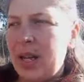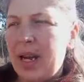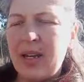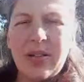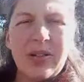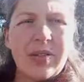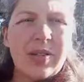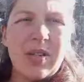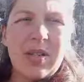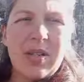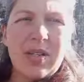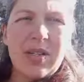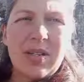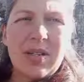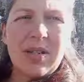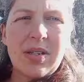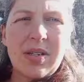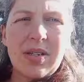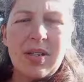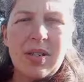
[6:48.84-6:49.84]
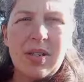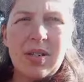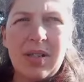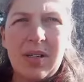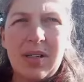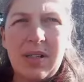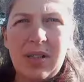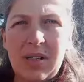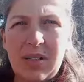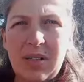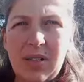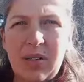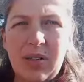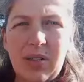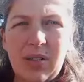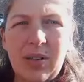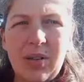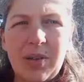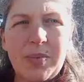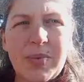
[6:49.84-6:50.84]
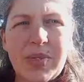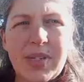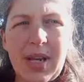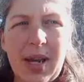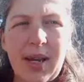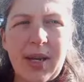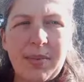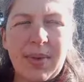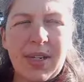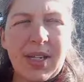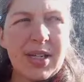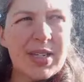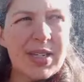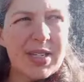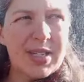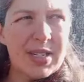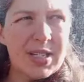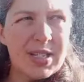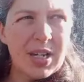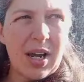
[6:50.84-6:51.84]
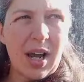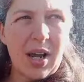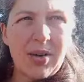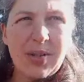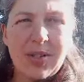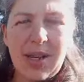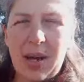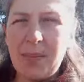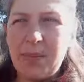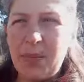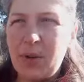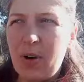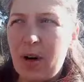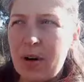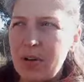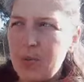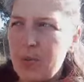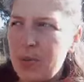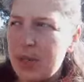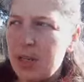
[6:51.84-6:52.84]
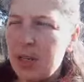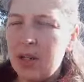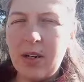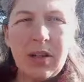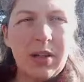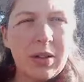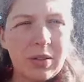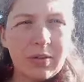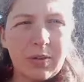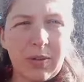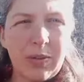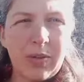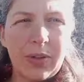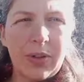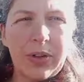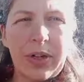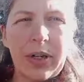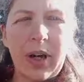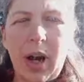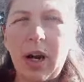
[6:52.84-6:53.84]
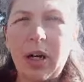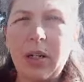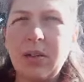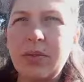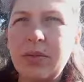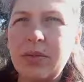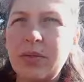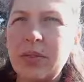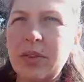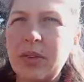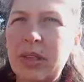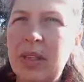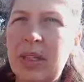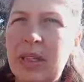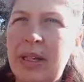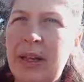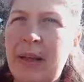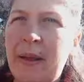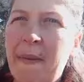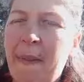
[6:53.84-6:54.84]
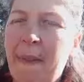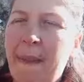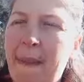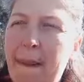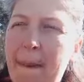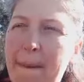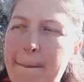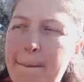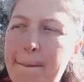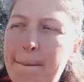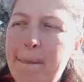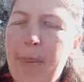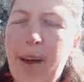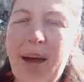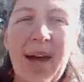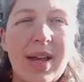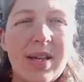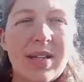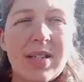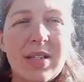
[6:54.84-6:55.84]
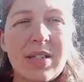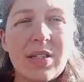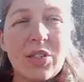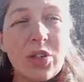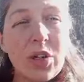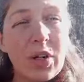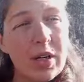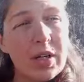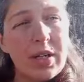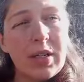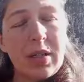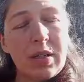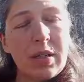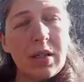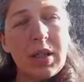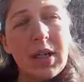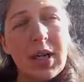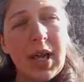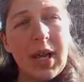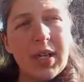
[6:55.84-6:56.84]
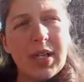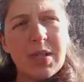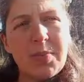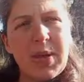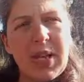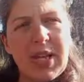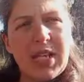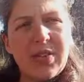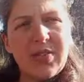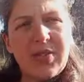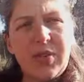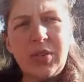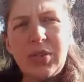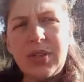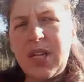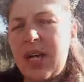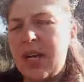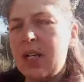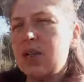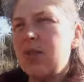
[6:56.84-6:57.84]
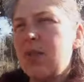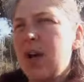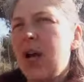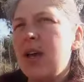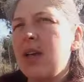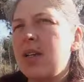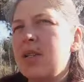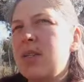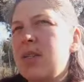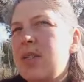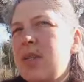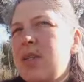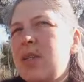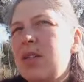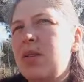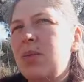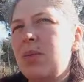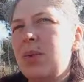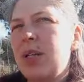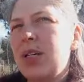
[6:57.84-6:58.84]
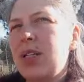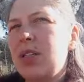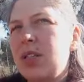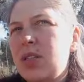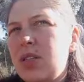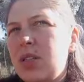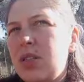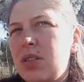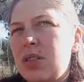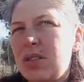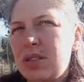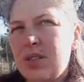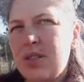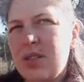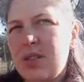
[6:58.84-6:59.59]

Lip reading: Elsa's upset because she knows I'm cross with her for running off, and Bear's enjoying a nice peaceful day's rest, which